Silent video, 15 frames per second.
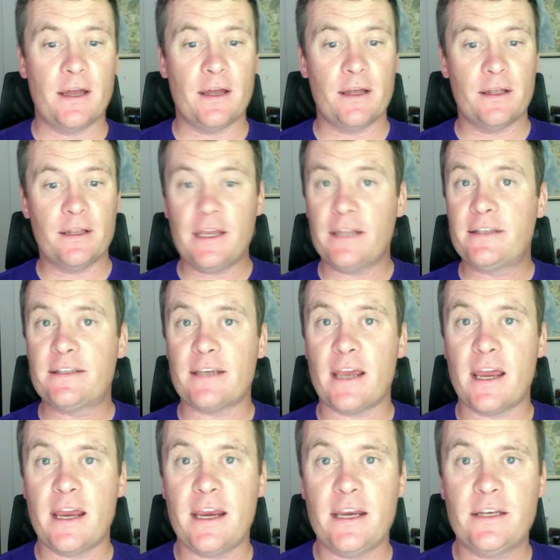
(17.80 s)
It's
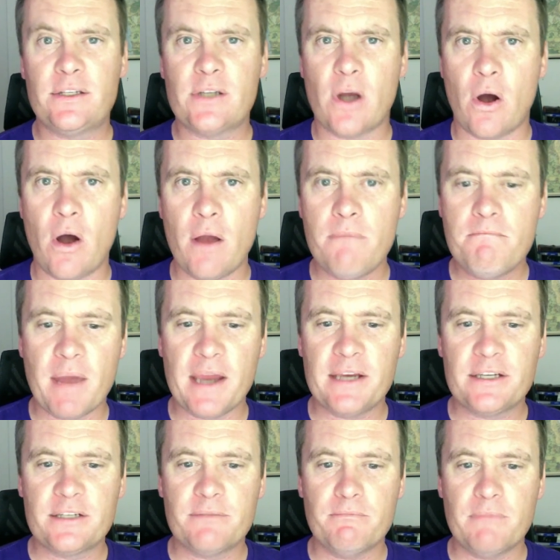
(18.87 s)
a
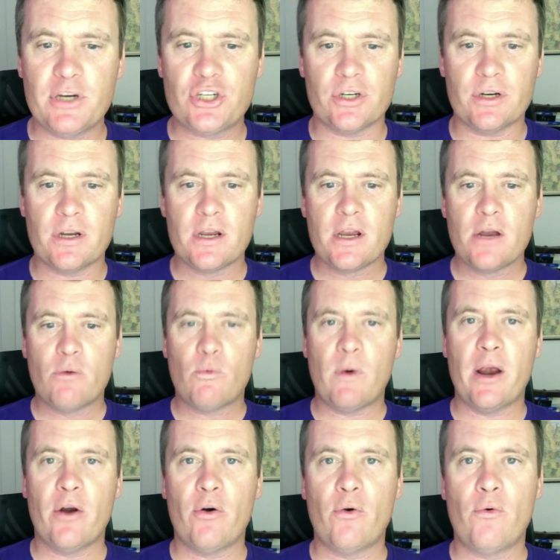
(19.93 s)
time-based mission
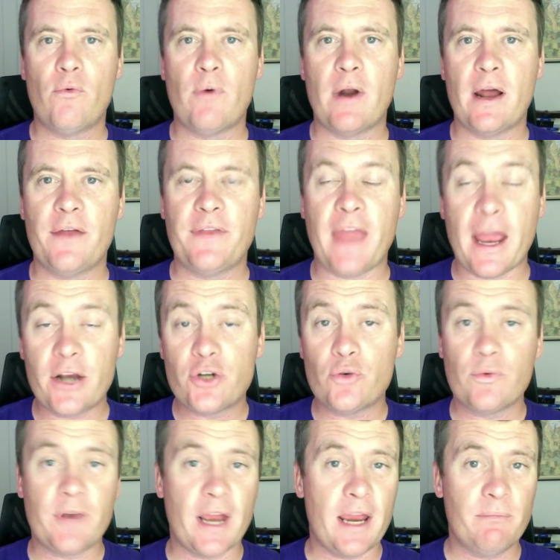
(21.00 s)
where the actual
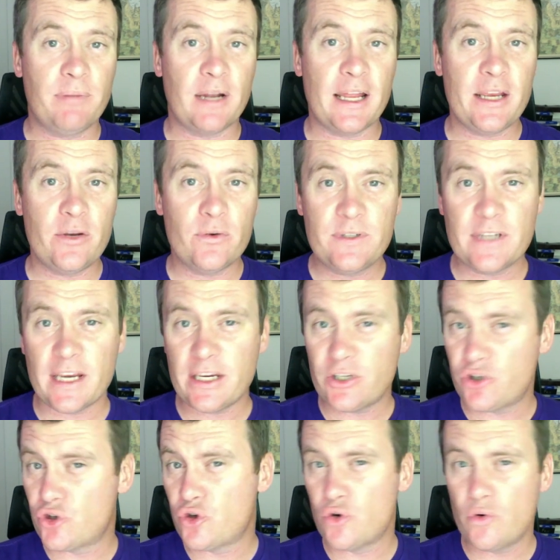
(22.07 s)
gameplay could take
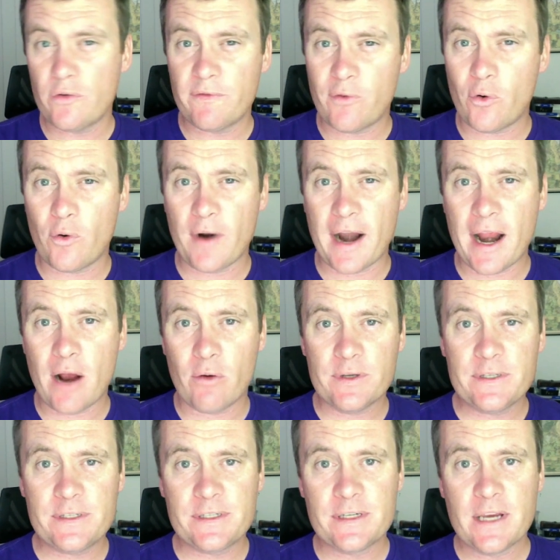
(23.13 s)
2 to 4
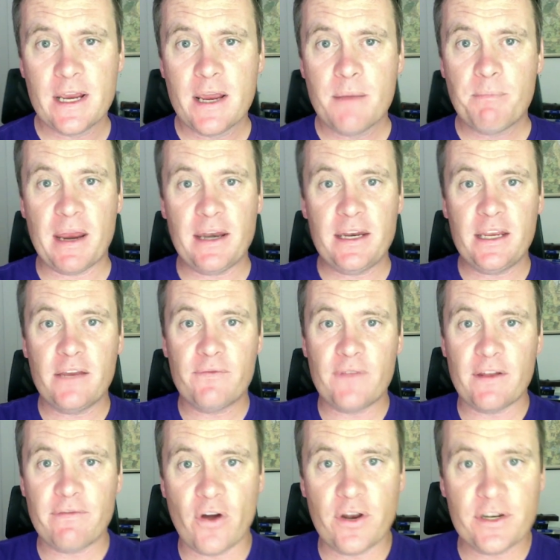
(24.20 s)
hours, pending if
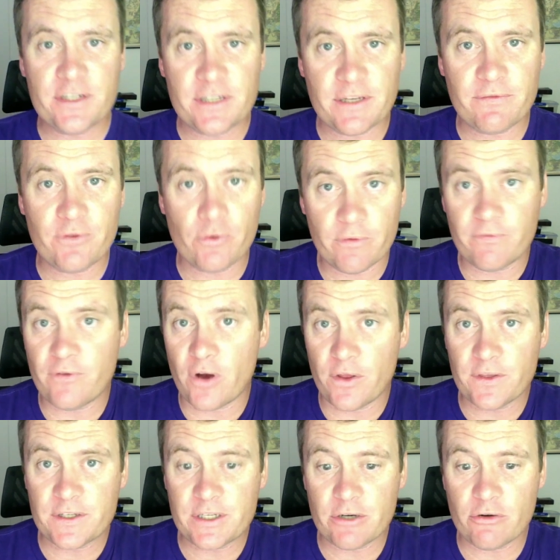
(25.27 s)
if the group find the
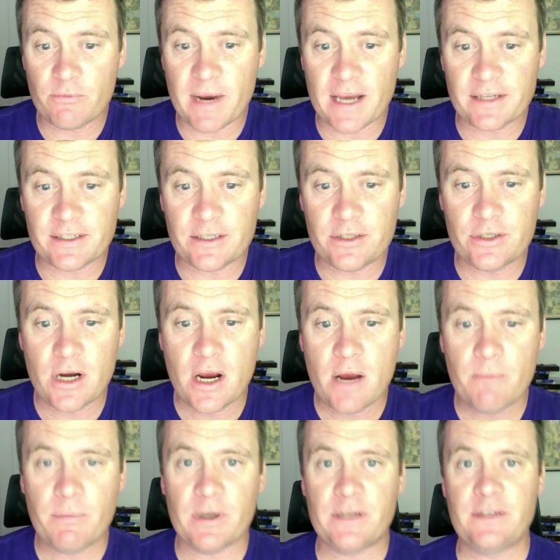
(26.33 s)
secret passage.
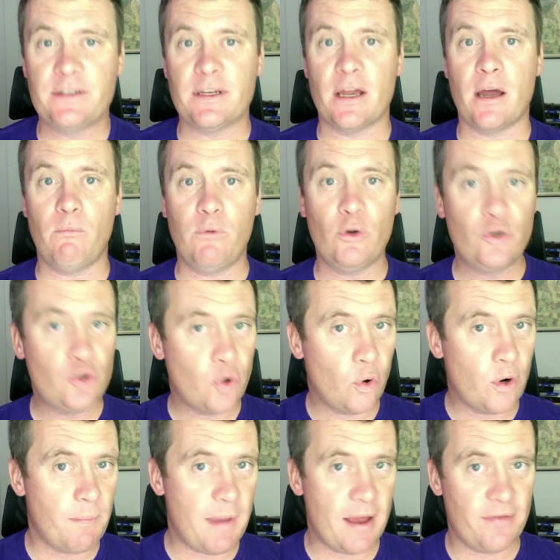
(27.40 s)
But we'll talk
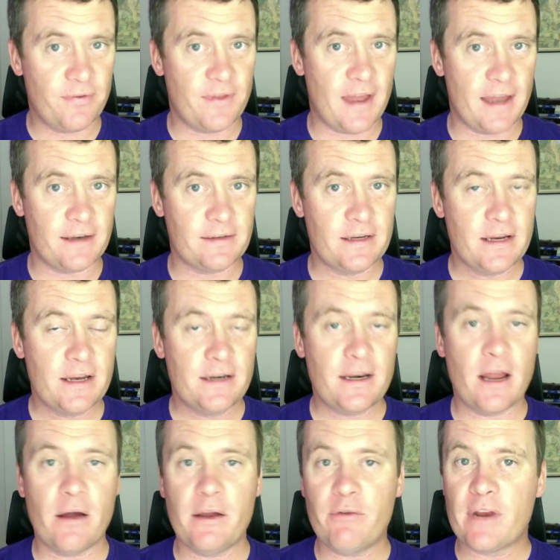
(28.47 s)
about that.
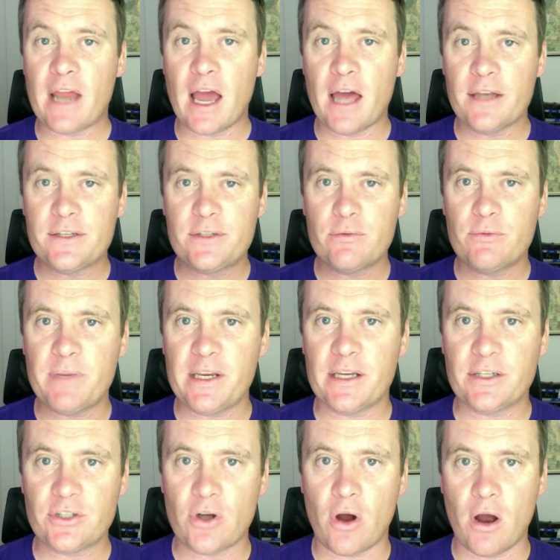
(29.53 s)
Now, in regards to it being a
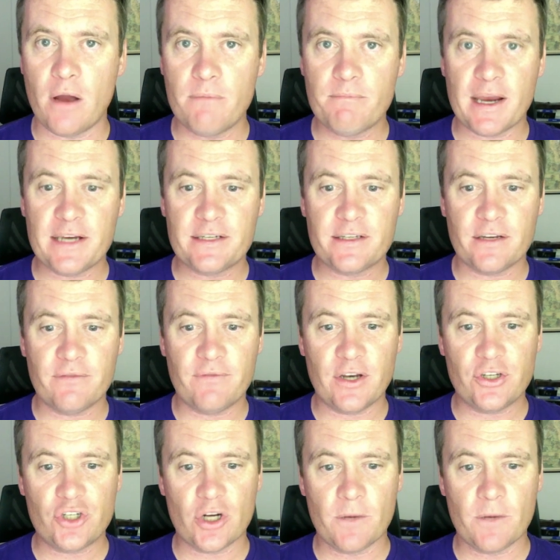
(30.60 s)
time-based adventure,